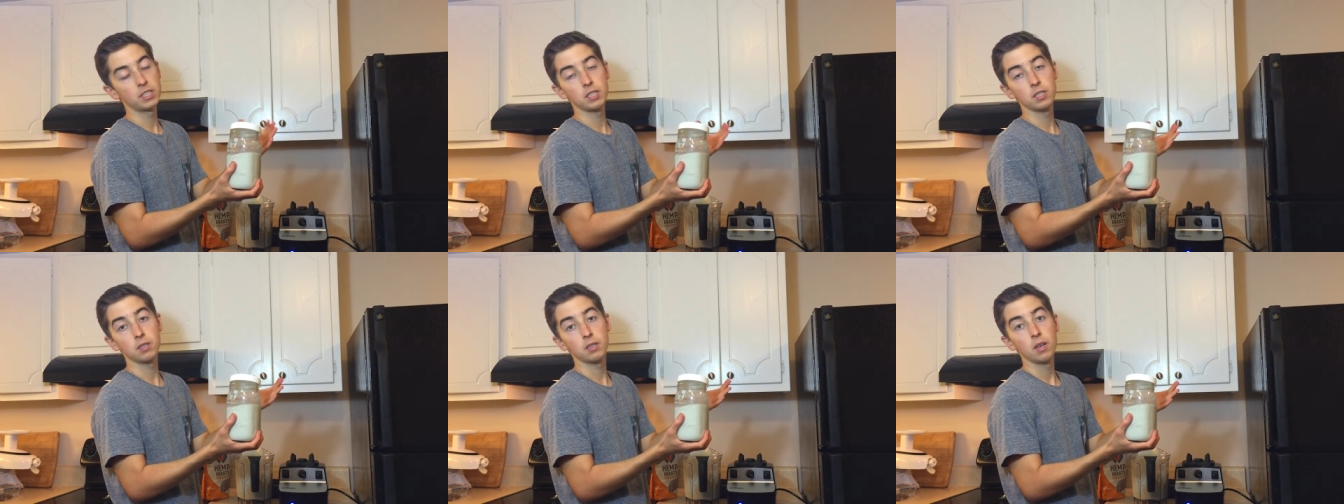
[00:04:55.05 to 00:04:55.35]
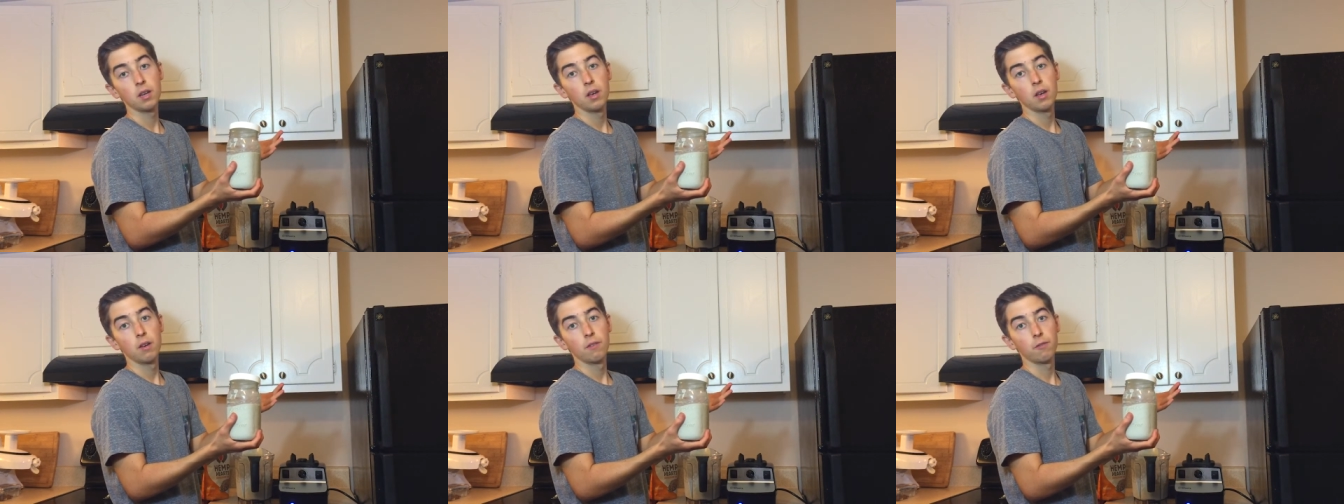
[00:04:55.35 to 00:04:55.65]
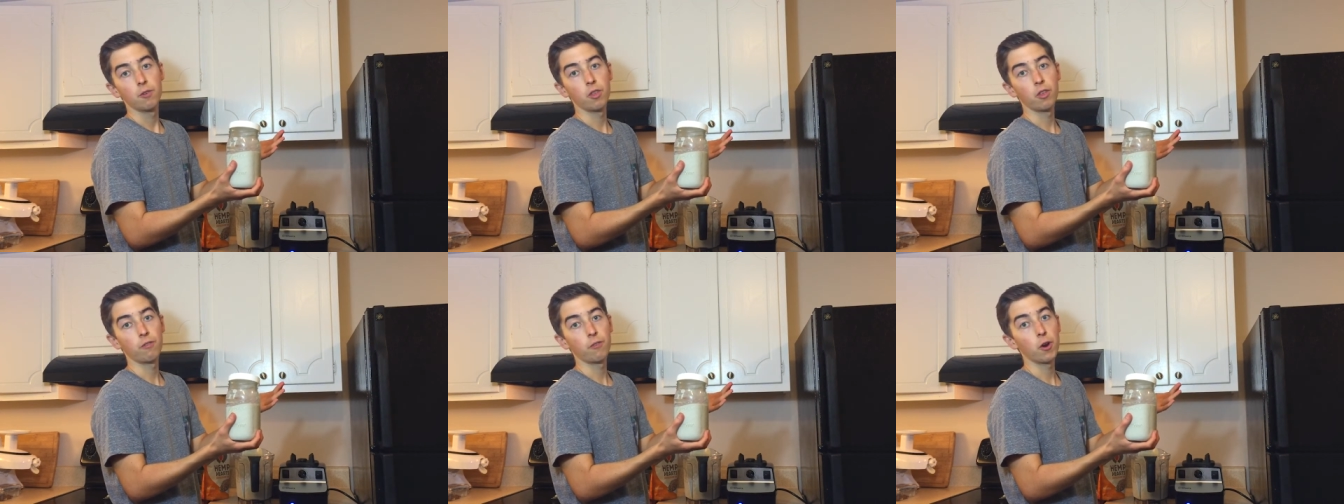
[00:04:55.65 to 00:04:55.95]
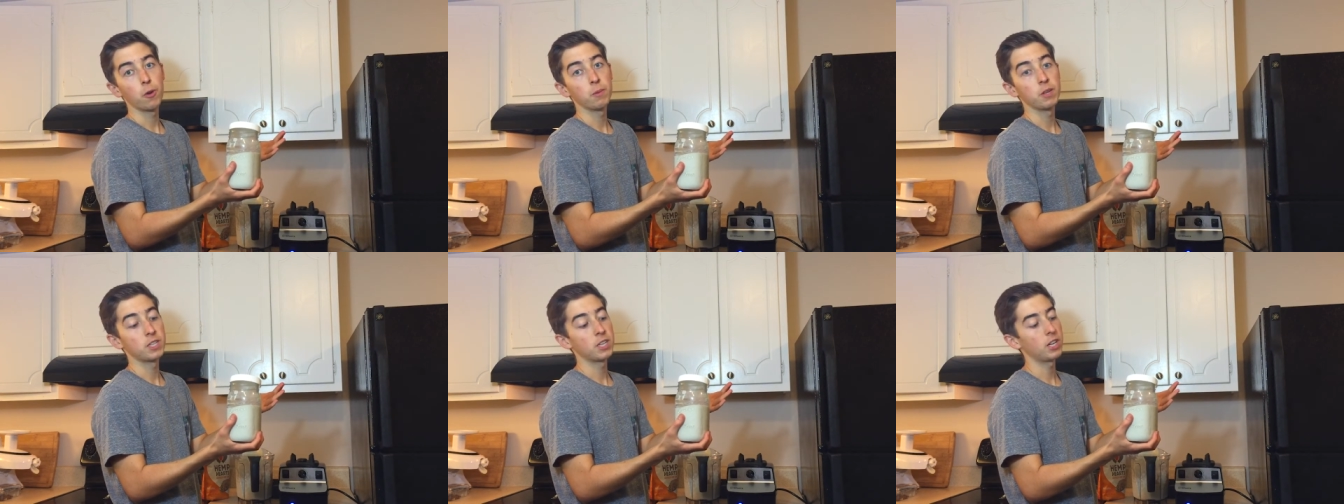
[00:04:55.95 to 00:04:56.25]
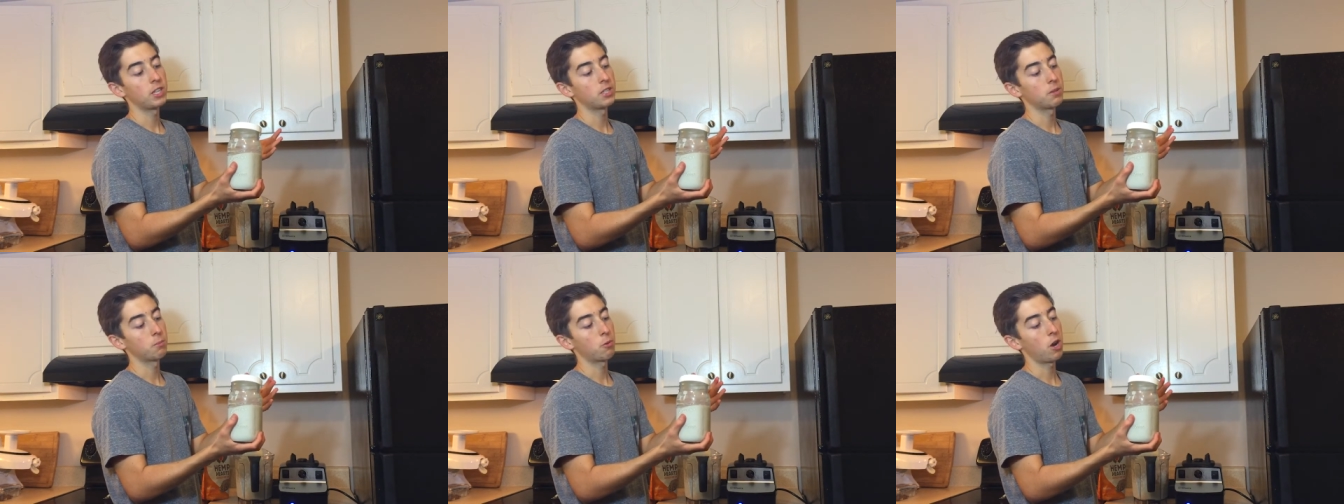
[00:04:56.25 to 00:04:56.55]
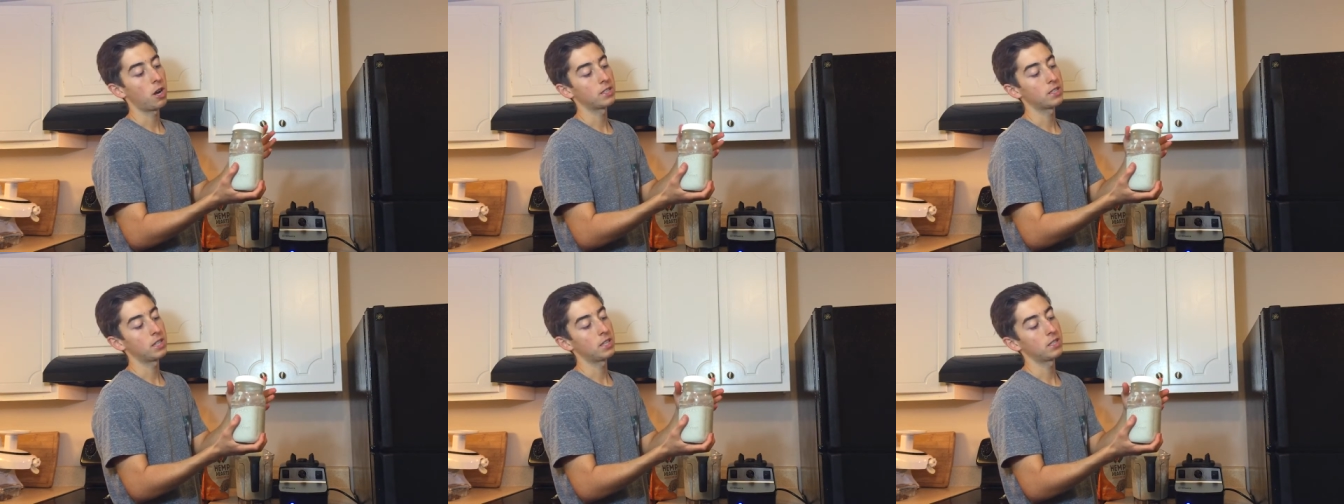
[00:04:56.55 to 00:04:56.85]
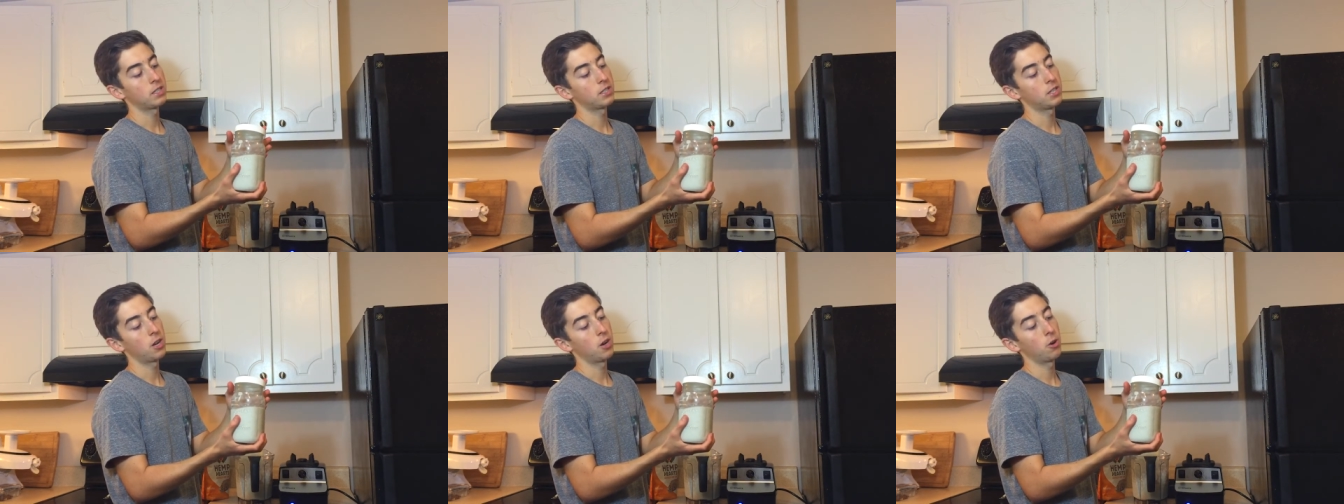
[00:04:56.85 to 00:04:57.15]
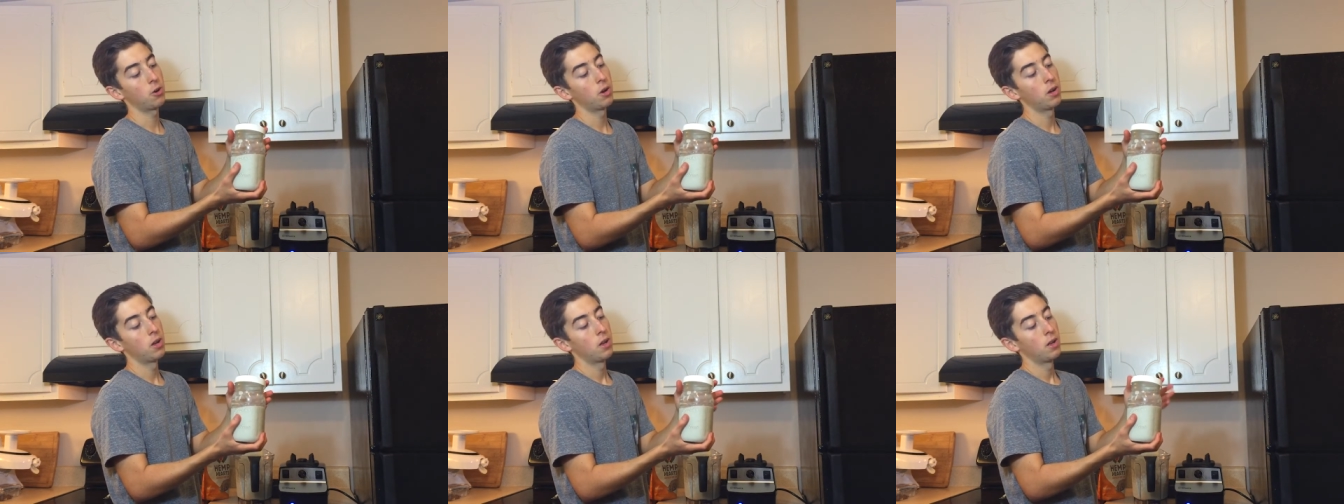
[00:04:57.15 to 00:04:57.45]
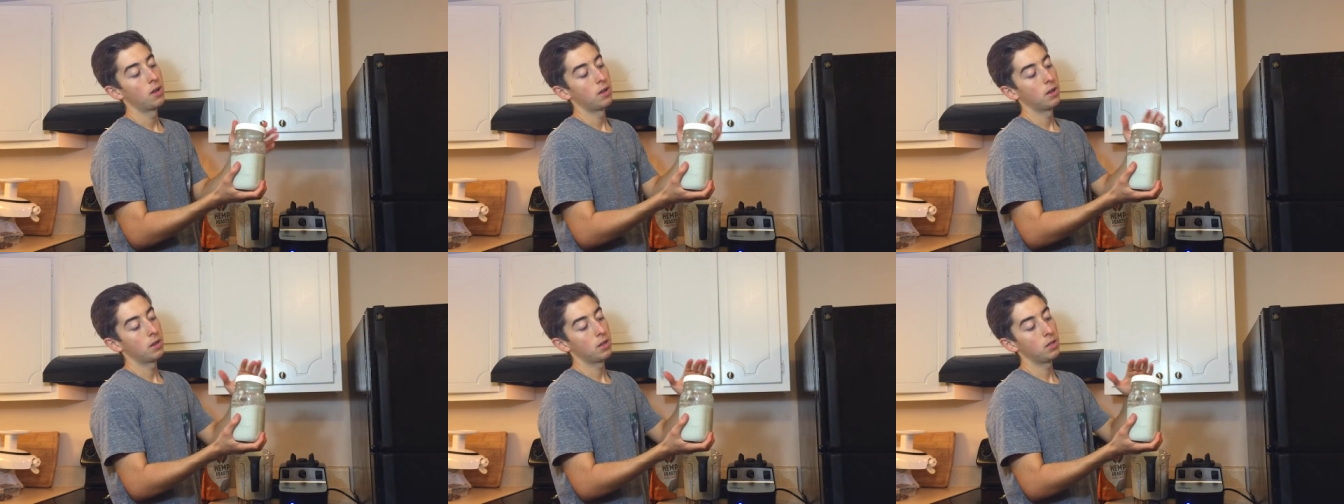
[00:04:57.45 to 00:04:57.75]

This is for the fermentation process, so